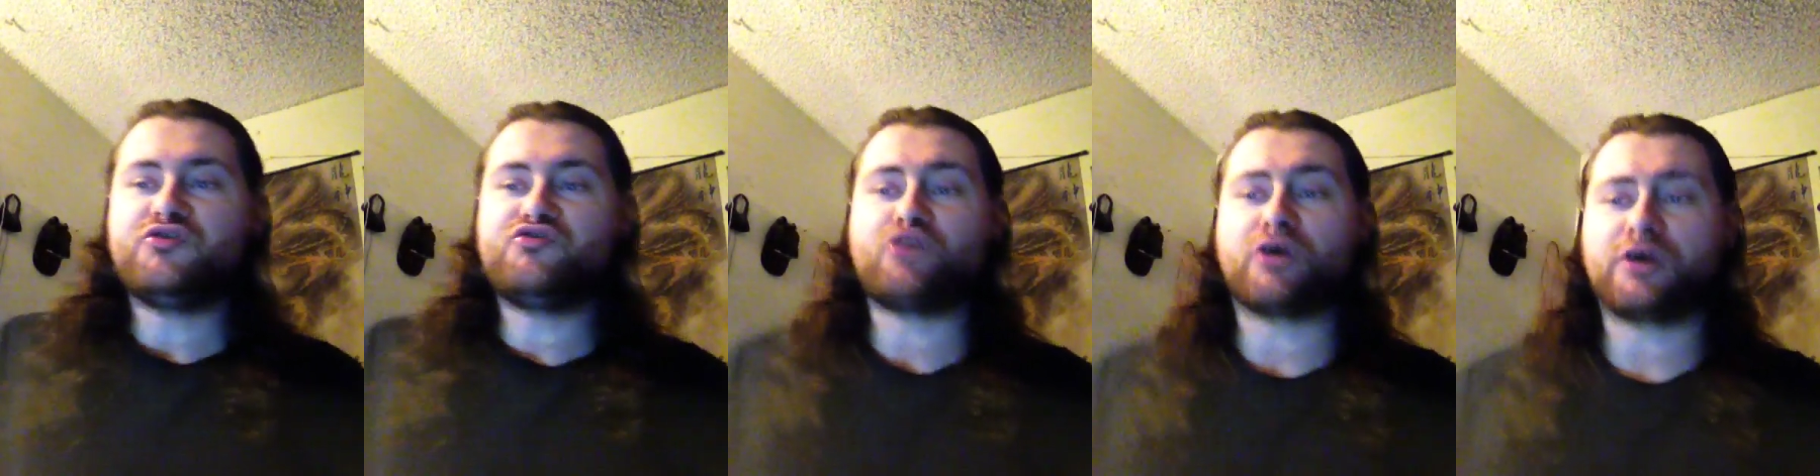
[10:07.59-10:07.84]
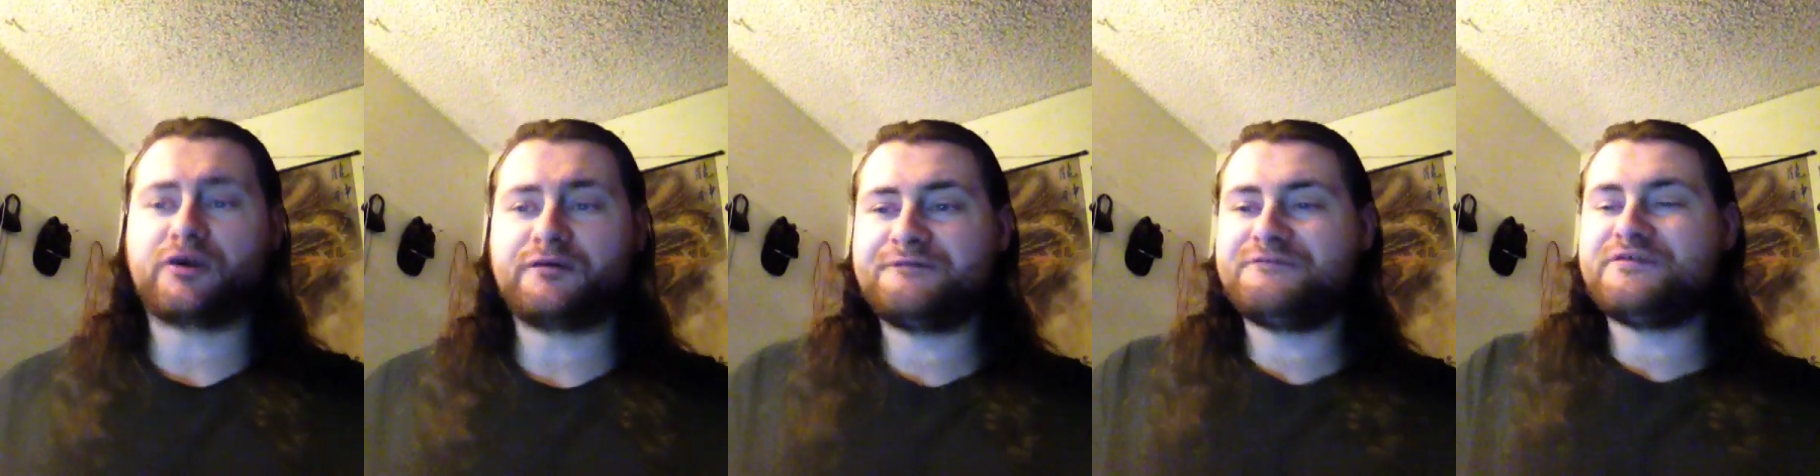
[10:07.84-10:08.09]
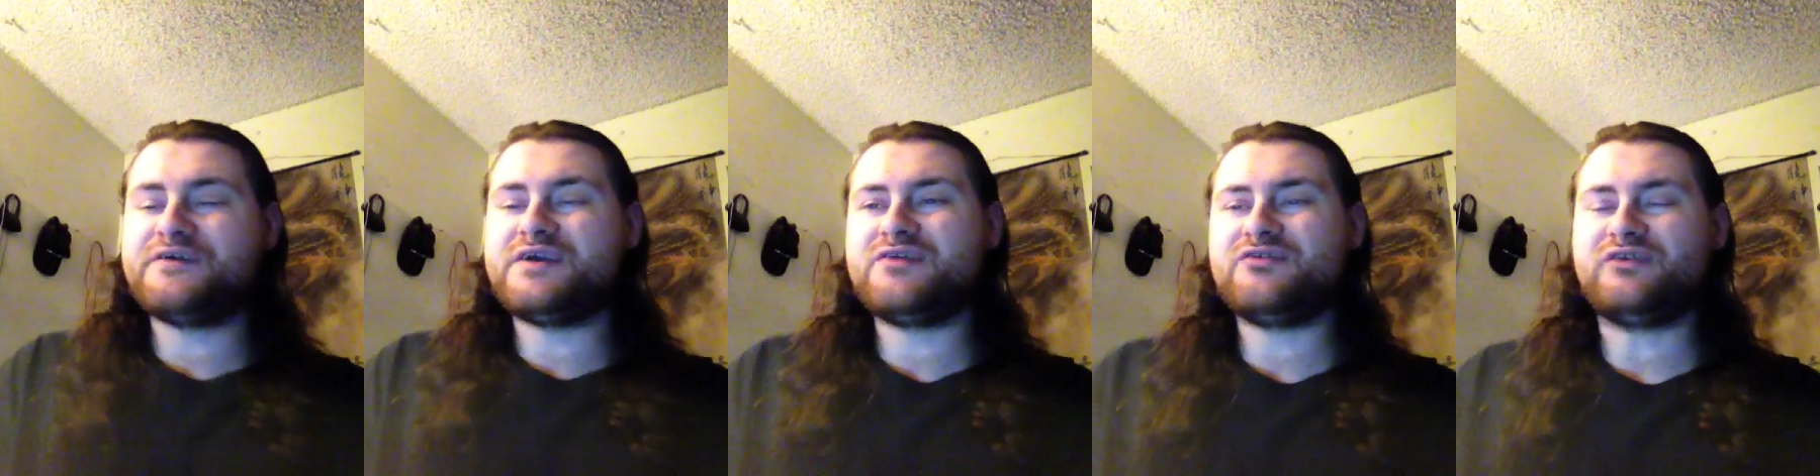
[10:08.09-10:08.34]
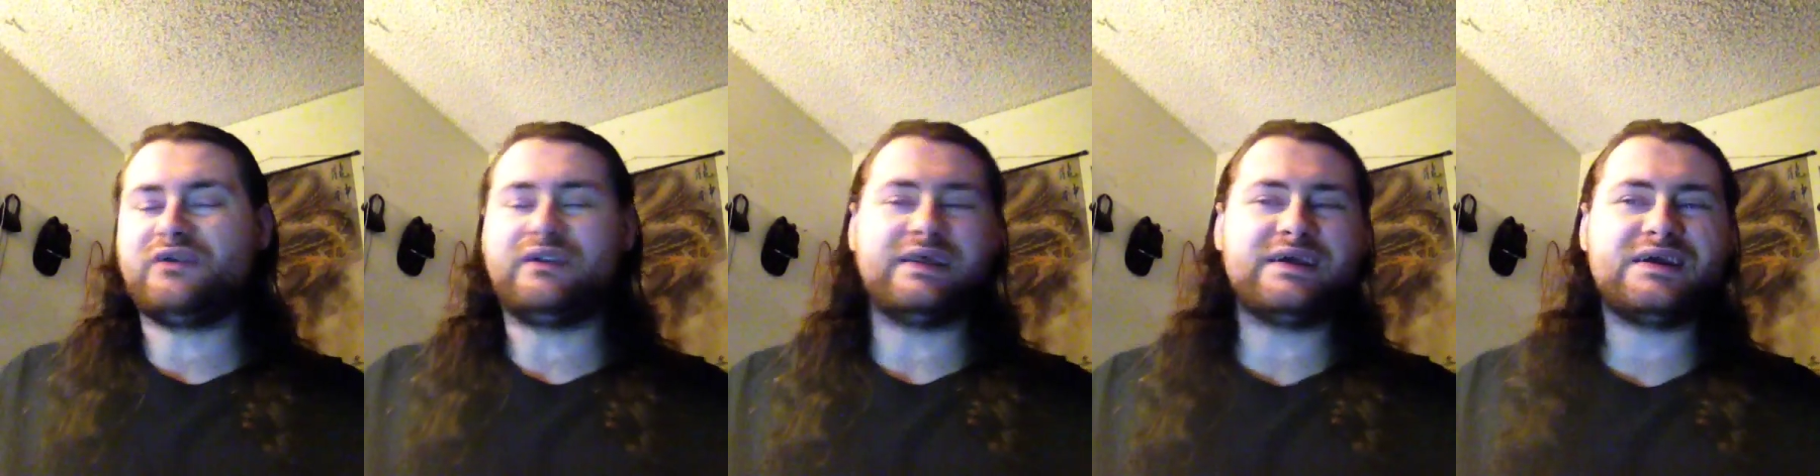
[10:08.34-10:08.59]
Dark
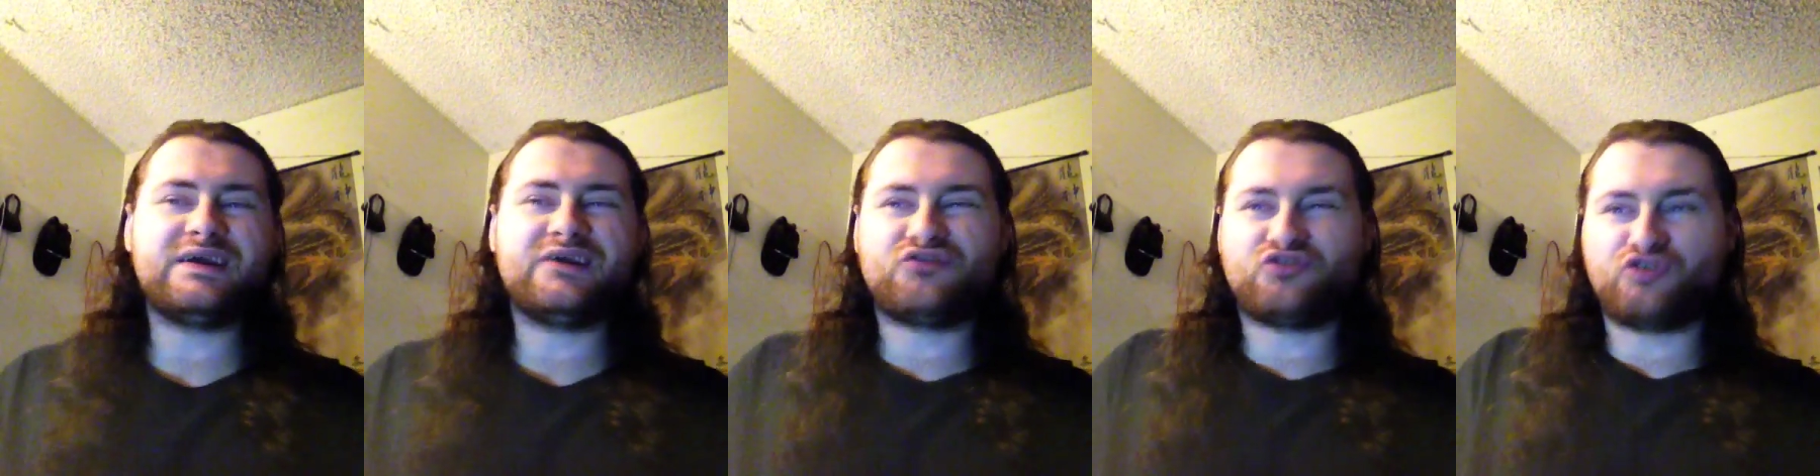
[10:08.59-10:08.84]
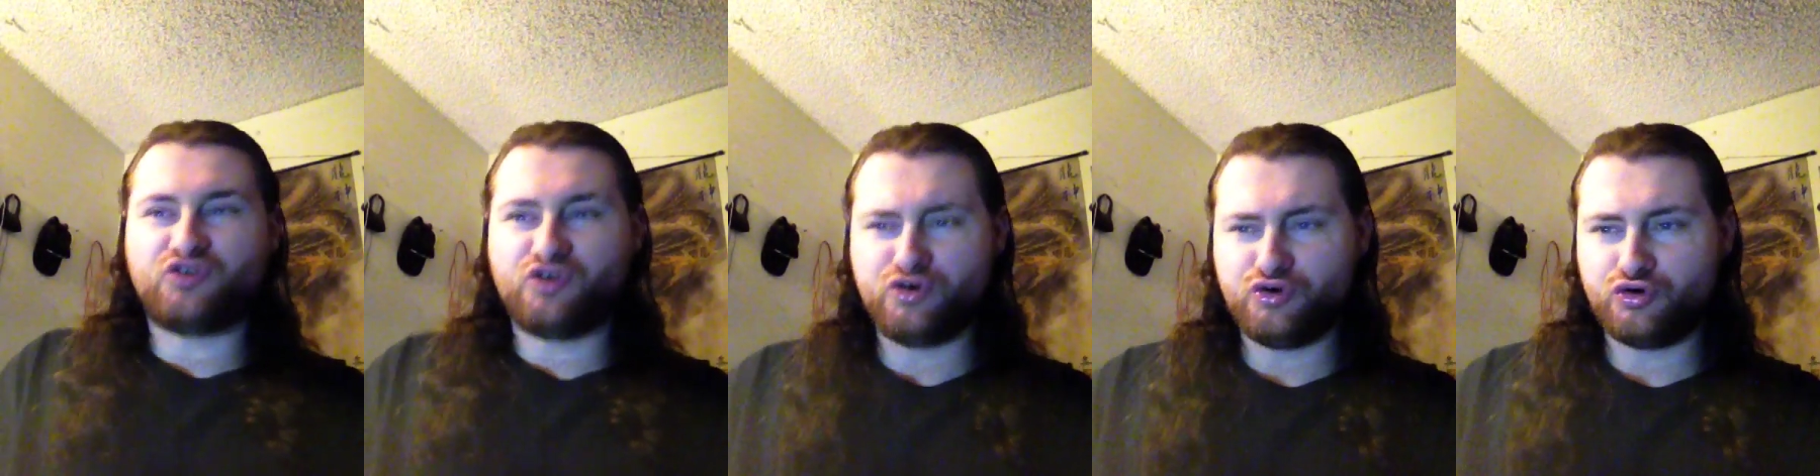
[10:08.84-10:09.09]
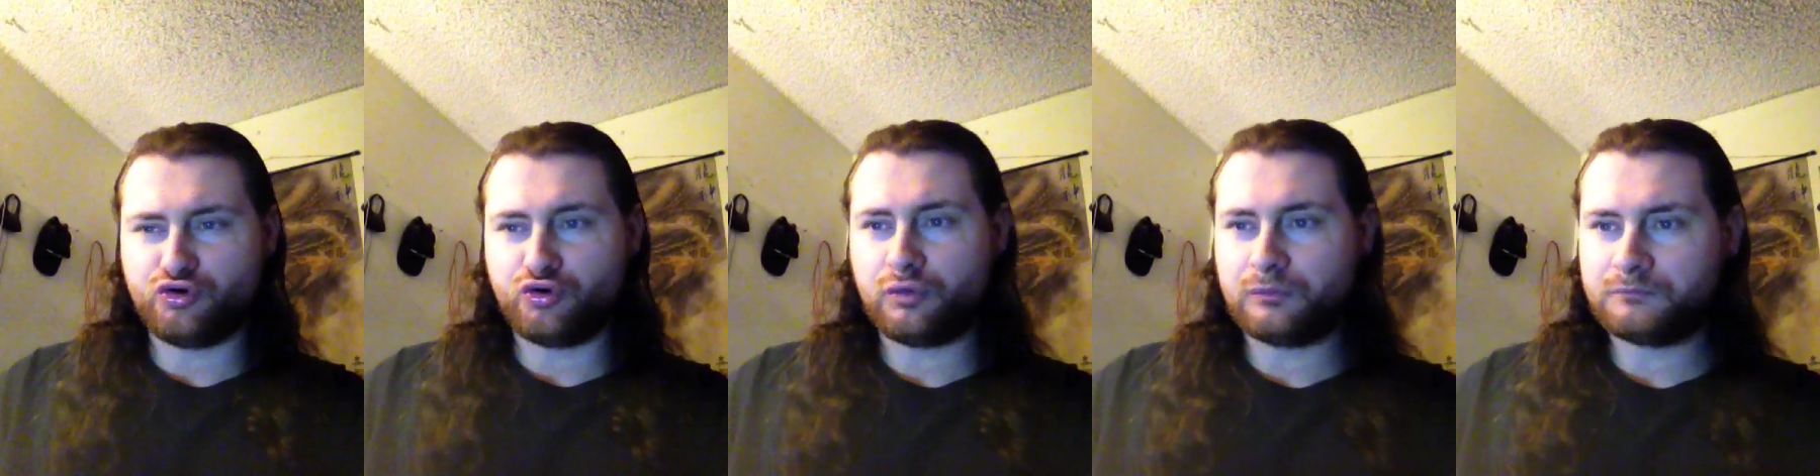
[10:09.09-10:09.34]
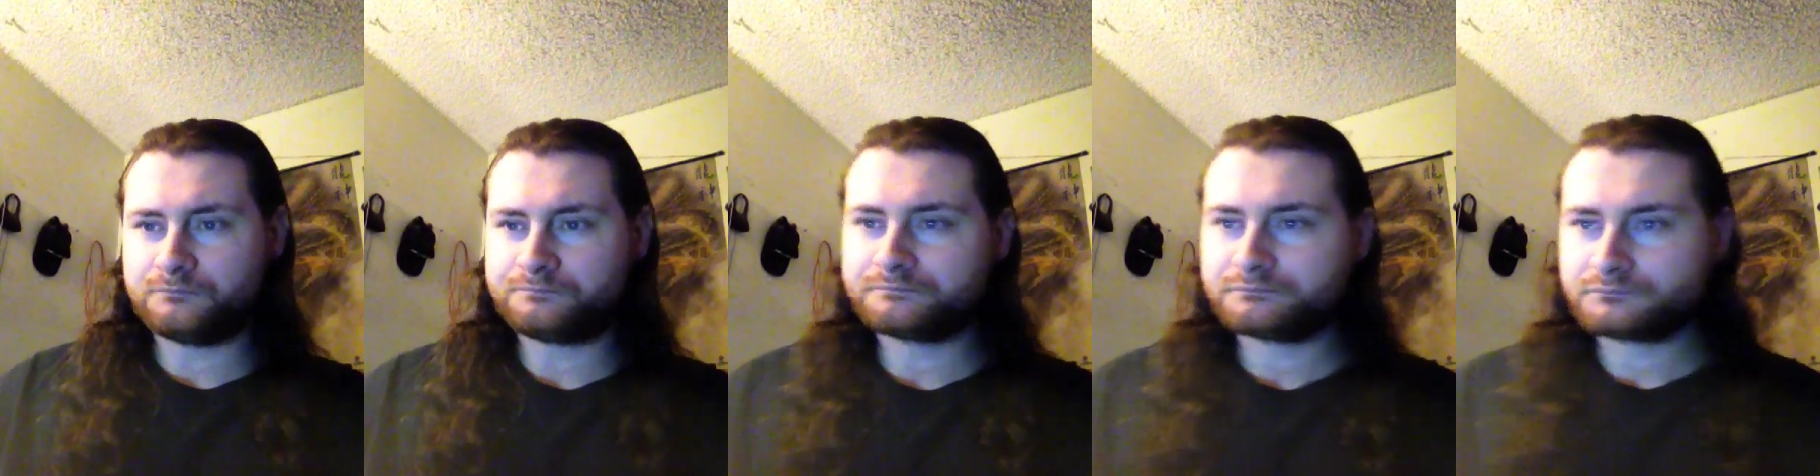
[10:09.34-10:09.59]
Fiend Link 2